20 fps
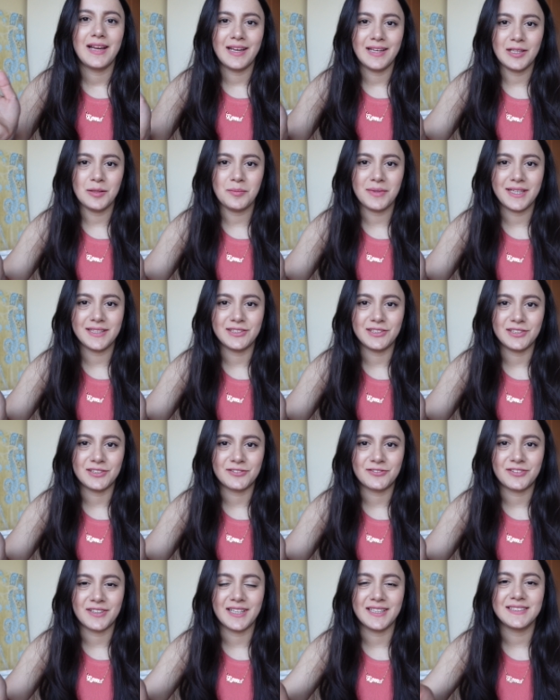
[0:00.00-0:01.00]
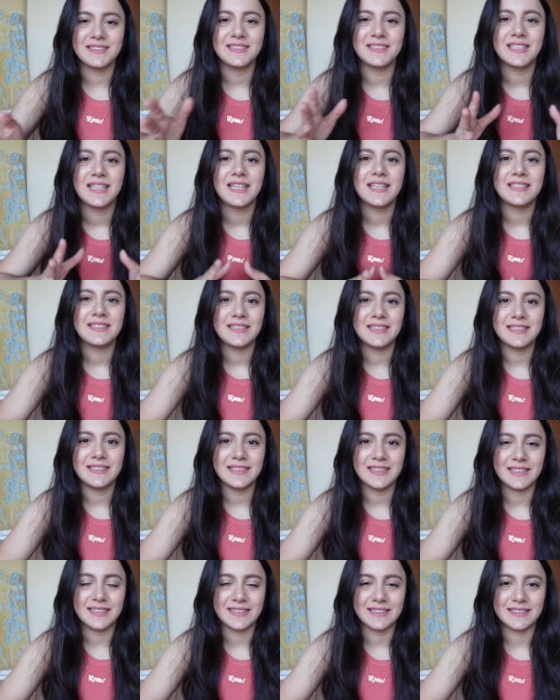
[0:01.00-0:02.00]
Hello my dear friends,
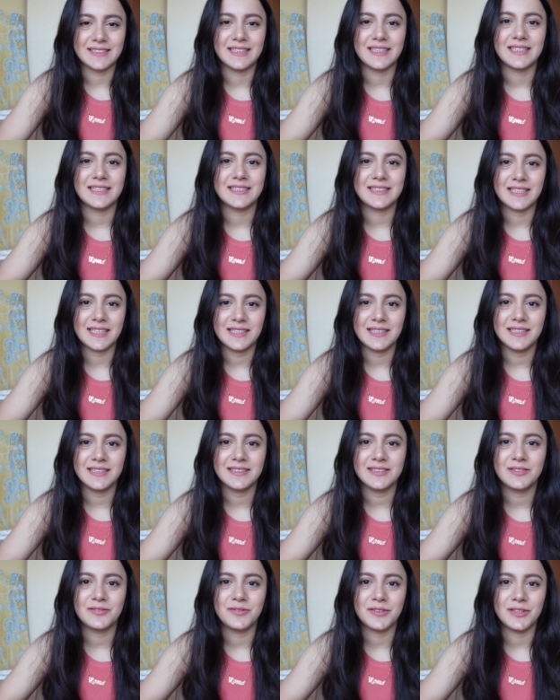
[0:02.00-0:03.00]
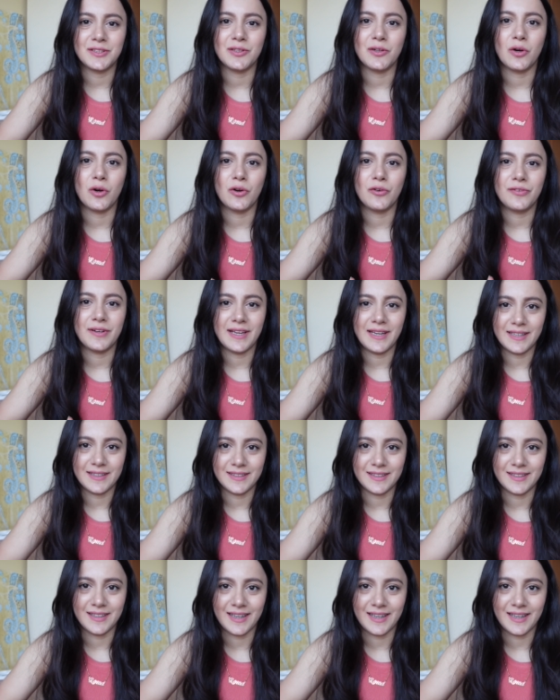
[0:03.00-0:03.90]
this is the second video of EngD